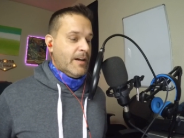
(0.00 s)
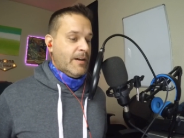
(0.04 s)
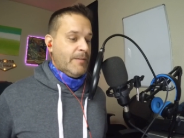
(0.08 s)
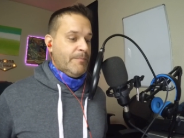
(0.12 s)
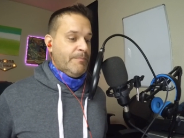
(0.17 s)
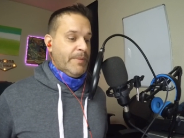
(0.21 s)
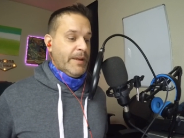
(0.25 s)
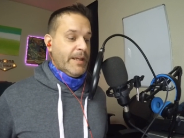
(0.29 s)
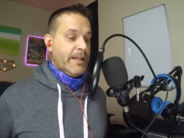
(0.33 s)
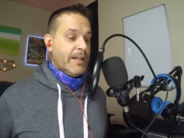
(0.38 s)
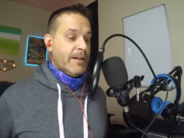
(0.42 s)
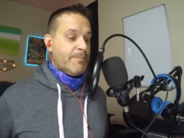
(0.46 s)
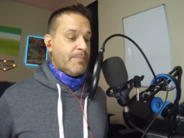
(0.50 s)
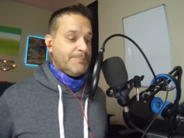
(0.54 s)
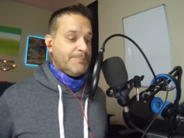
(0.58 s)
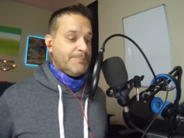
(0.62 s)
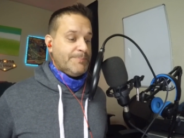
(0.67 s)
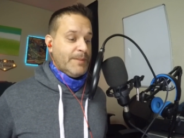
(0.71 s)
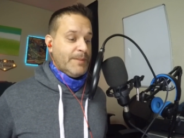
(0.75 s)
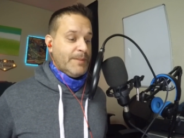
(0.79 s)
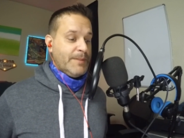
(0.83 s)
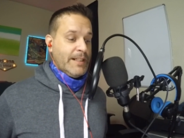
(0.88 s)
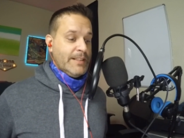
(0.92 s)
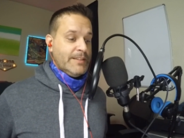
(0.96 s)
Being
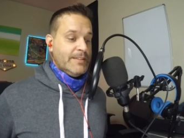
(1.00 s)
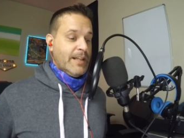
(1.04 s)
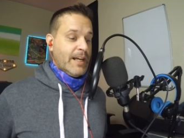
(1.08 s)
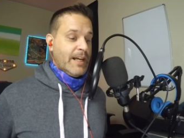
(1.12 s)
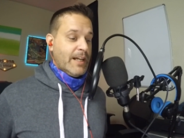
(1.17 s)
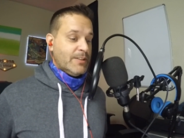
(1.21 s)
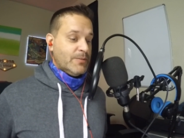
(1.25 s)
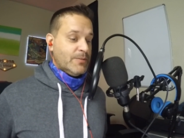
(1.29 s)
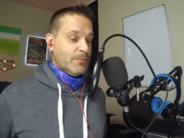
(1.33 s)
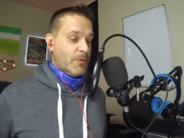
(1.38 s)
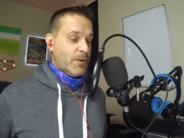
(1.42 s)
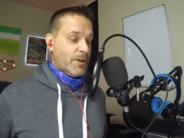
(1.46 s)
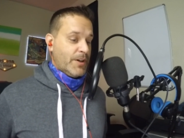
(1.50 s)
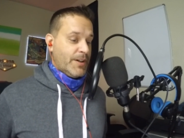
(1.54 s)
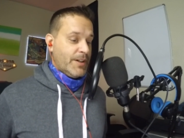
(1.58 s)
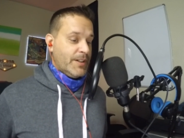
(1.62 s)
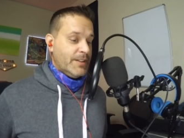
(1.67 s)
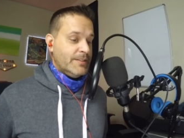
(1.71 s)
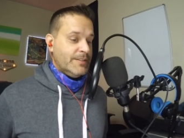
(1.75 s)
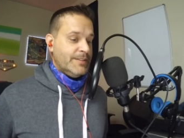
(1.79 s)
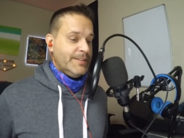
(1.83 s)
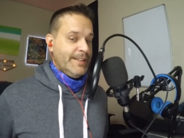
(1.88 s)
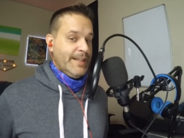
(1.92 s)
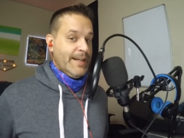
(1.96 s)
approached by sex
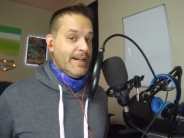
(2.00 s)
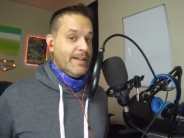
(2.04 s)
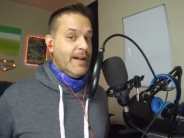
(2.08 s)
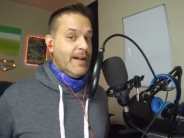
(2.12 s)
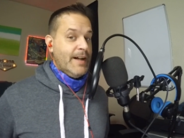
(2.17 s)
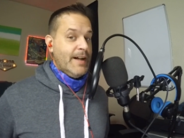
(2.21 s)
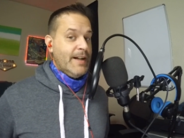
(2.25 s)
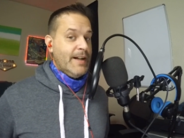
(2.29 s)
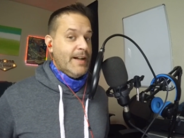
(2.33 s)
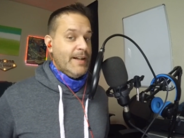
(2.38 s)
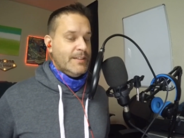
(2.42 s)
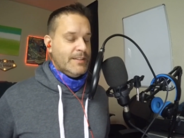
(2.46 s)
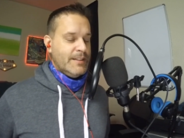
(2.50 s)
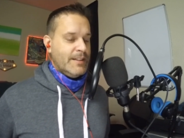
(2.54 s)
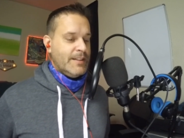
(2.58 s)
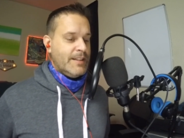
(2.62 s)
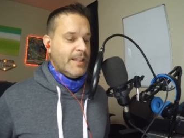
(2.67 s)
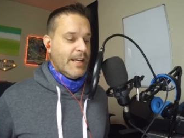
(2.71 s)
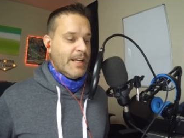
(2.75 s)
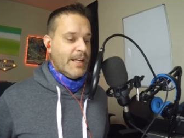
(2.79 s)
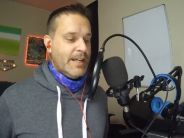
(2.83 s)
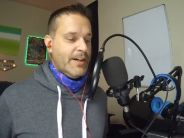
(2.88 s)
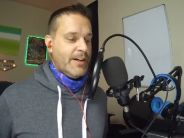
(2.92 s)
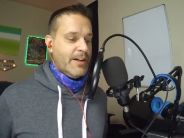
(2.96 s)
workers. Yes, that is a
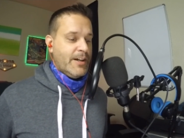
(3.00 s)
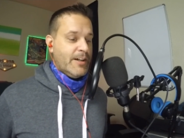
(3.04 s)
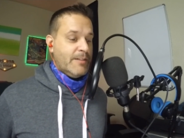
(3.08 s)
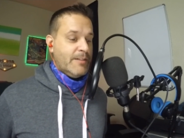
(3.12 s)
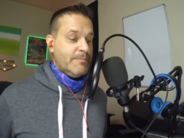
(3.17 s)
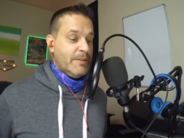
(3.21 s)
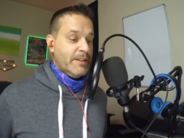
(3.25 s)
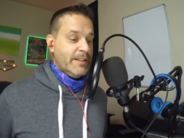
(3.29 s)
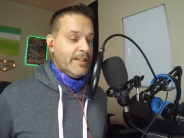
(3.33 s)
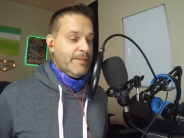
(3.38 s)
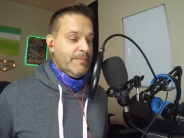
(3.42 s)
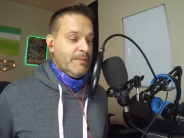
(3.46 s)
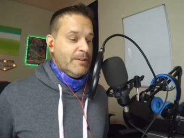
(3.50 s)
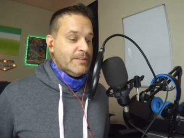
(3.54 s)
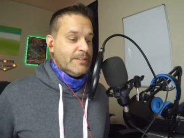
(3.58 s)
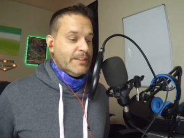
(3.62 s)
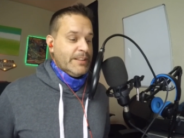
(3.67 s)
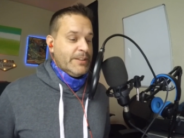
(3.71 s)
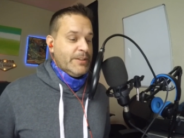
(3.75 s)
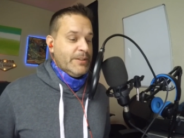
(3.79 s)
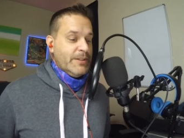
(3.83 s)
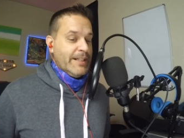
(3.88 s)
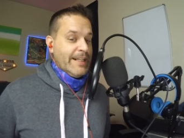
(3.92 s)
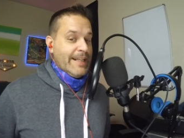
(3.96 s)
thing here, but they mostly
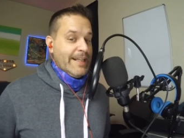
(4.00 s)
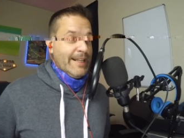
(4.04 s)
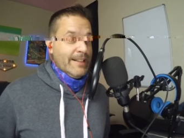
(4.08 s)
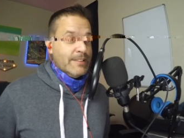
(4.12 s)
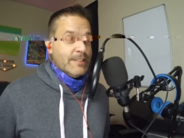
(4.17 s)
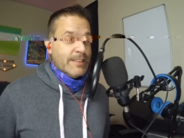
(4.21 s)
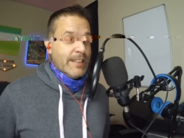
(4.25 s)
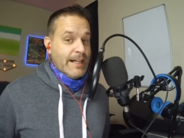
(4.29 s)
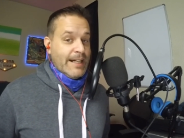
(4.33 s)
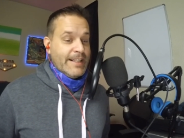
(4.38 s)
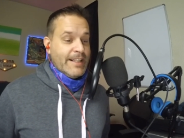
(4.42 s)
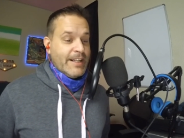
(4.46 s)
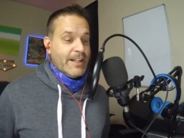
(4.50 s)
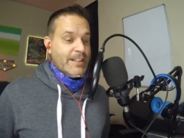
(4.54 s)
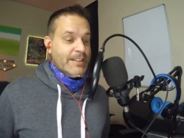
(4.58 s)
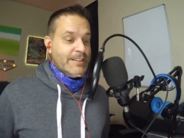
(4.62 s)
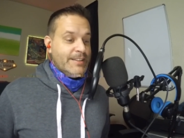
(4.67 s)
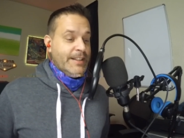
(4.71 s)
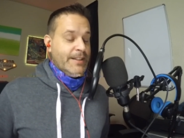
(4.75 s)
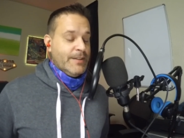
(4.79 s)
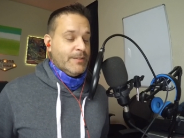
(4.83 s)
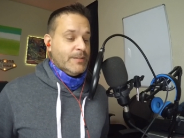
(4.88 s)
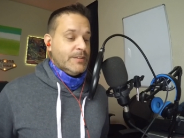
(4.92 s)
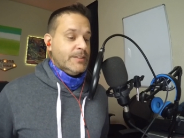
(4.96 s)
do it inside the
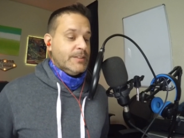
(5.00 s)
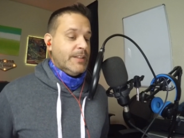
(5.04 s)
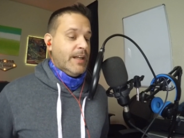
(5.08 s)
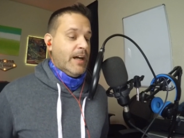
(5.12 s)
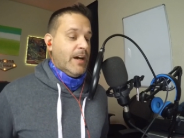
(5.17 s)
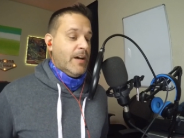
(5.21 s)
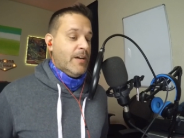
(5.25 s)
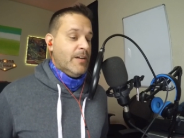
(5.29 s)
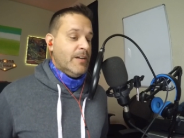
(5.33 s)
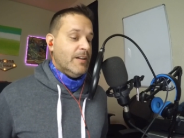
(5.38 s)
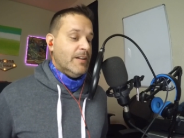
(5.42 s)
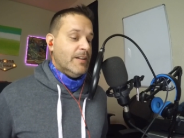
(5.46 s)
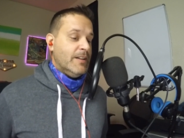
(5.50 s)
casinos now.